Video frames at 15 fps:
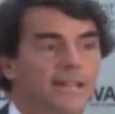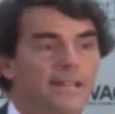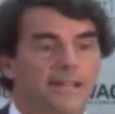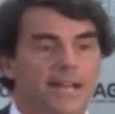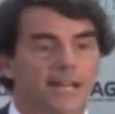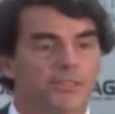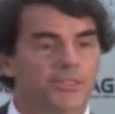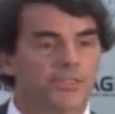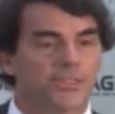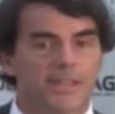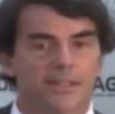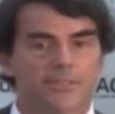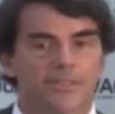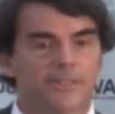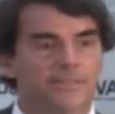And I
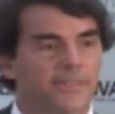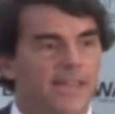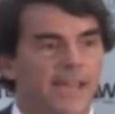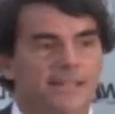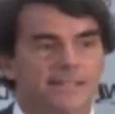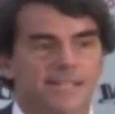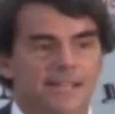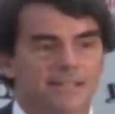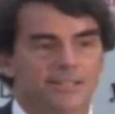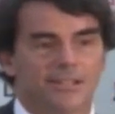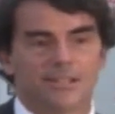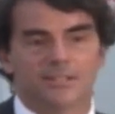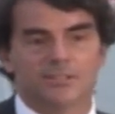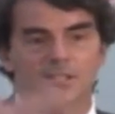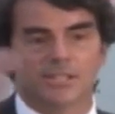think that that
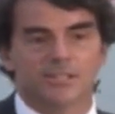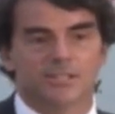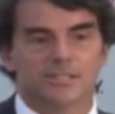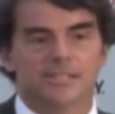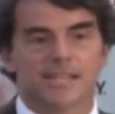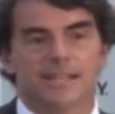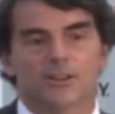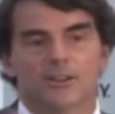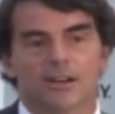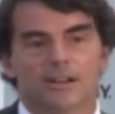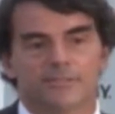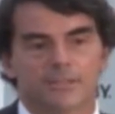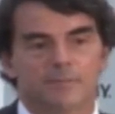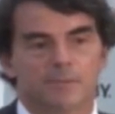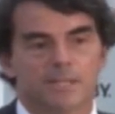technology could take
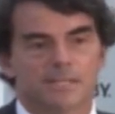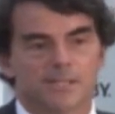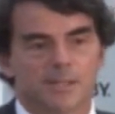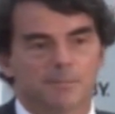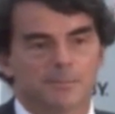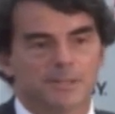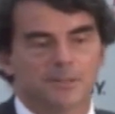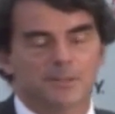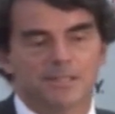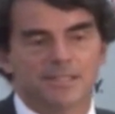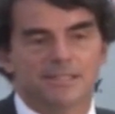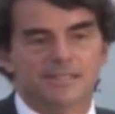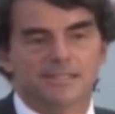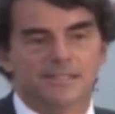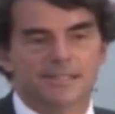off and be something
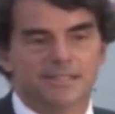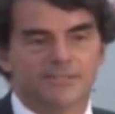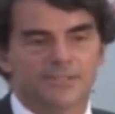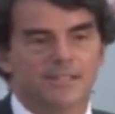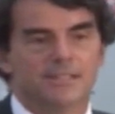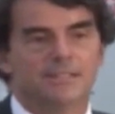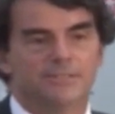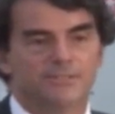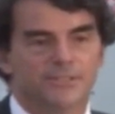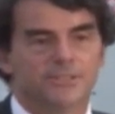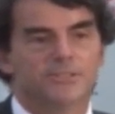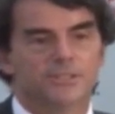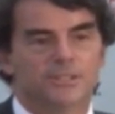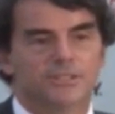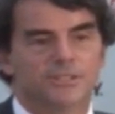really significant in the
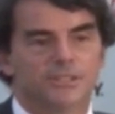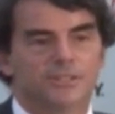future, too.